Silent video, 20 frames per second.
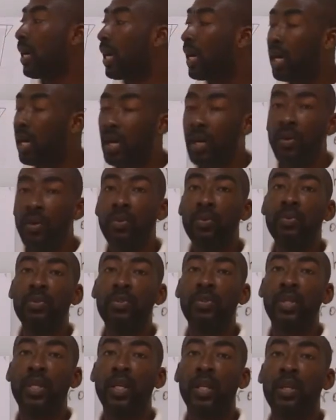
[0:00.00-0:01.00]
how
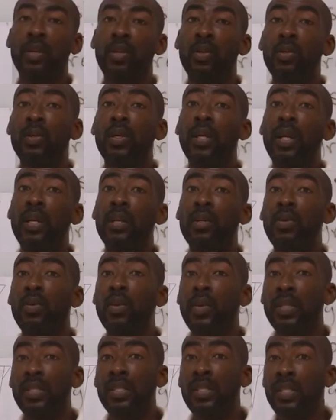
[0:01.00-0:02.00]
you can look at
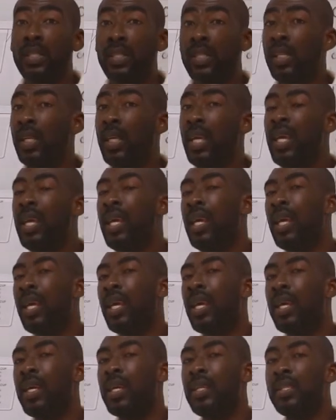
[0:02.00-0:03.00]
quantity
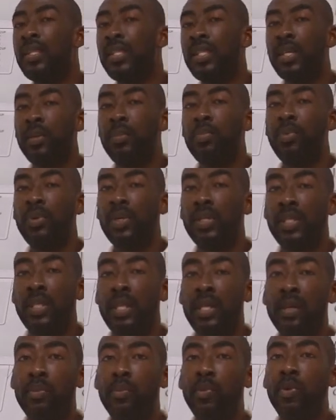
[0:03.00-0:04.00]
and
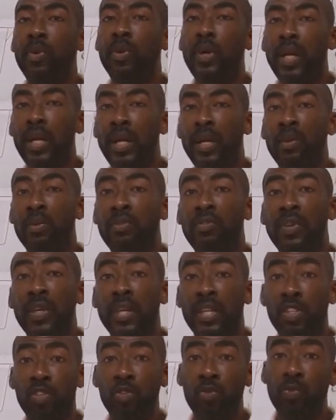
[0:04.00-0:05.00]
separate them or kind of
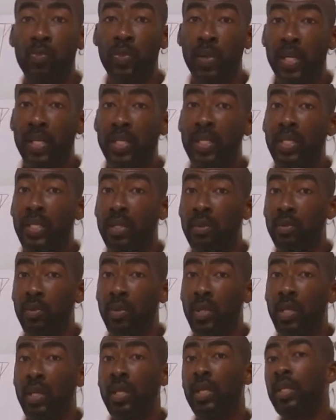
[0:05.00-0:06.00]
expand them,
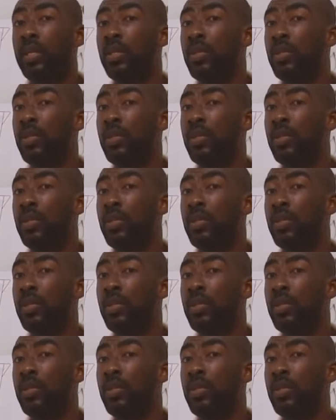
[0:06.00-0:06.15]
okay,